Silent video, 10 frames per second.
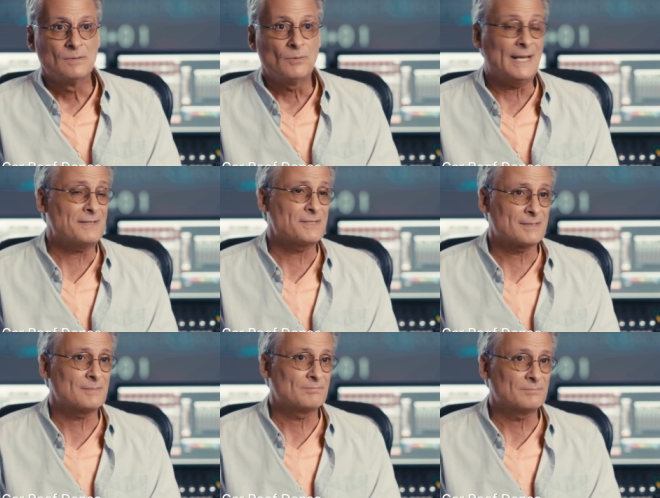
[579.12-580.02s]
Well,
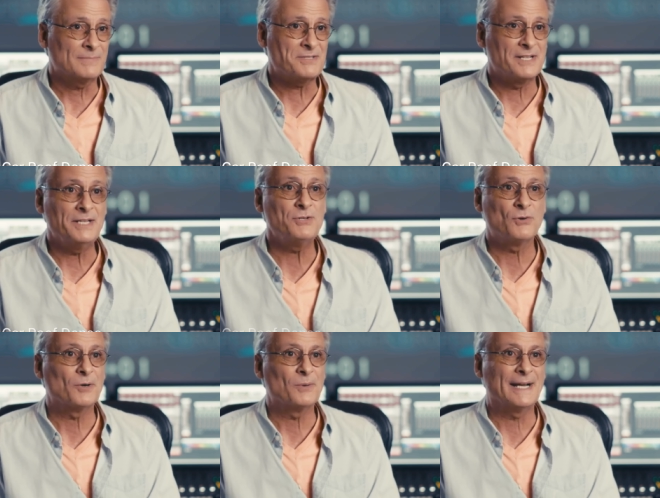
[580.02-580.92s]
that's that's an
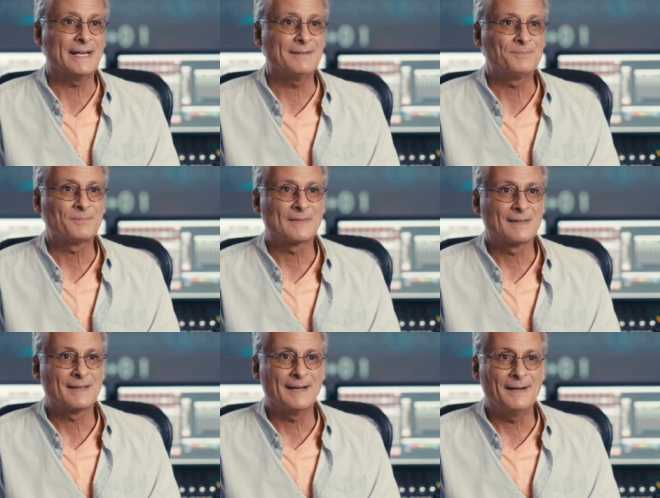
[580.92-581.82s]
indoor rain.
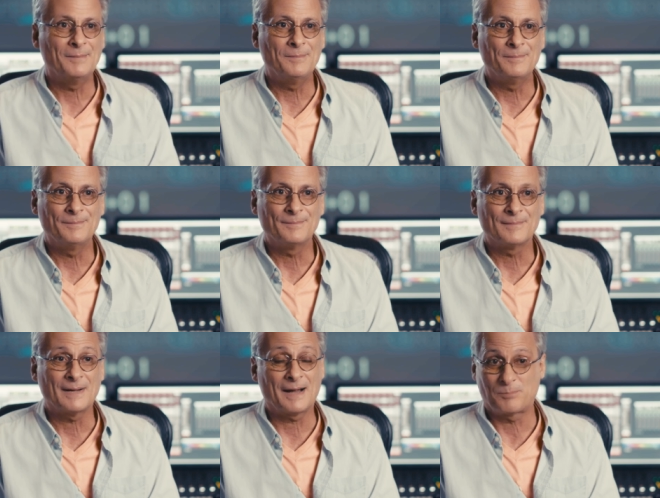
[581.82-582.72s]
Um,
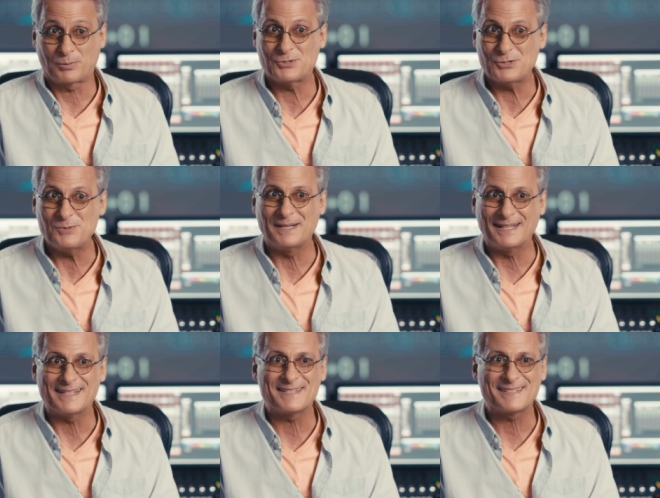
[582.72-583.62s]
I presume it
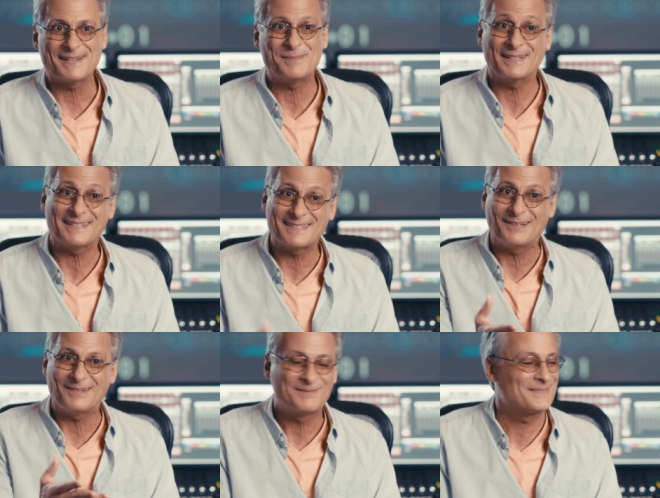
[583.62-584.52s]
is. I mean, that's a little